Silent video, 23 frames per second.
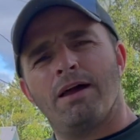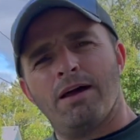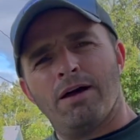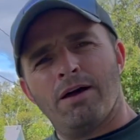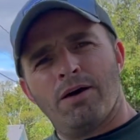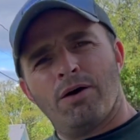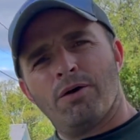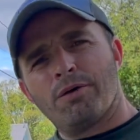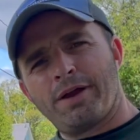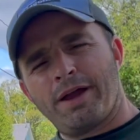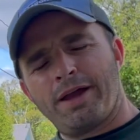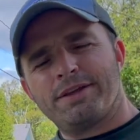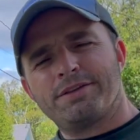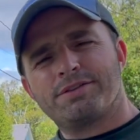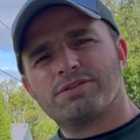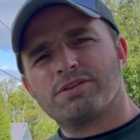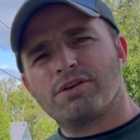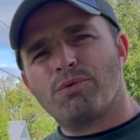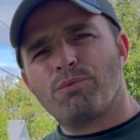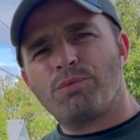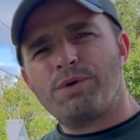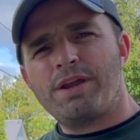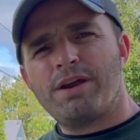Okay,
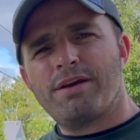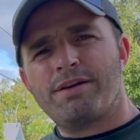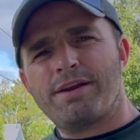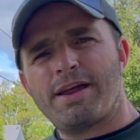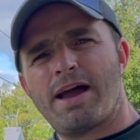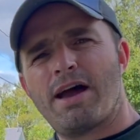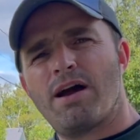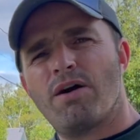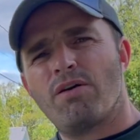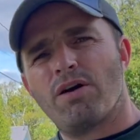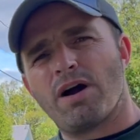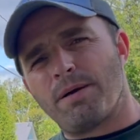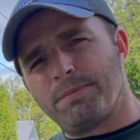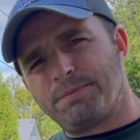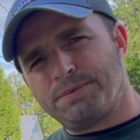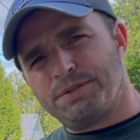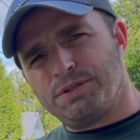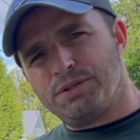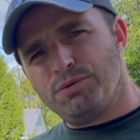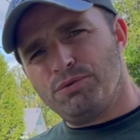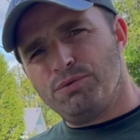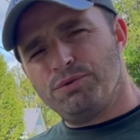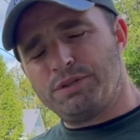so we are now up
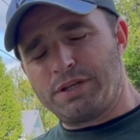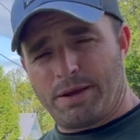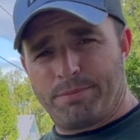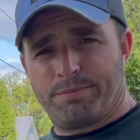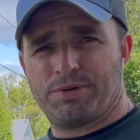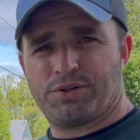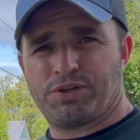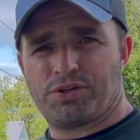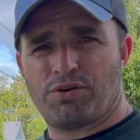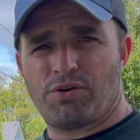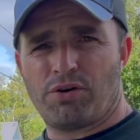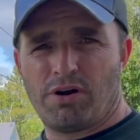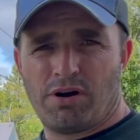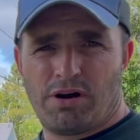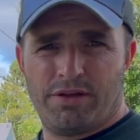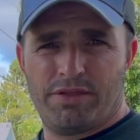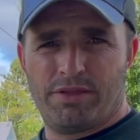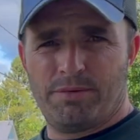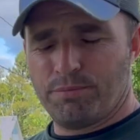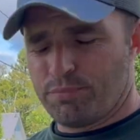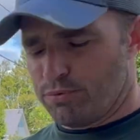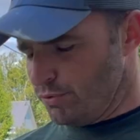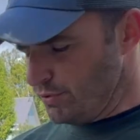to temperature
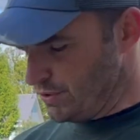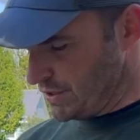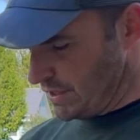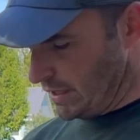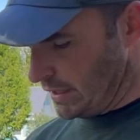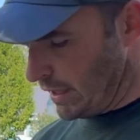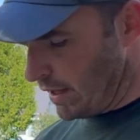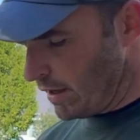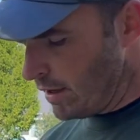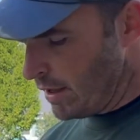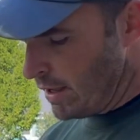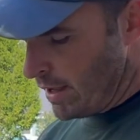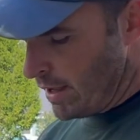on the Brewzilla.